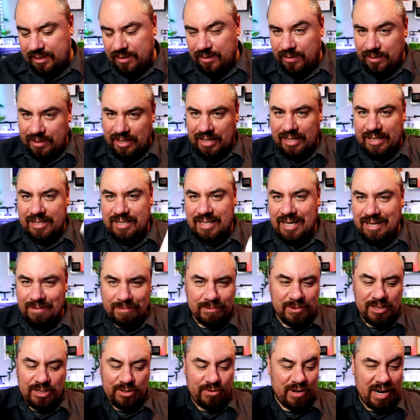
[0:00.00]
So, like,
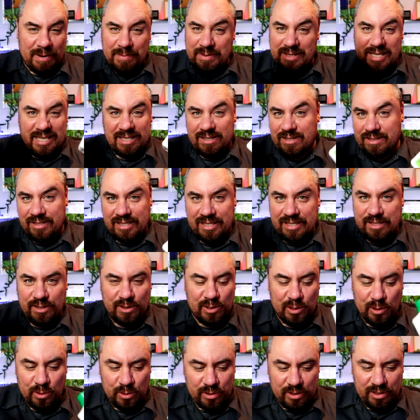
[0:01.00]
I'm just grabbing these because these are
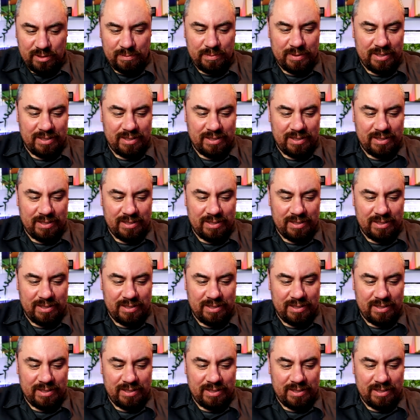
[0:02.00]
closest,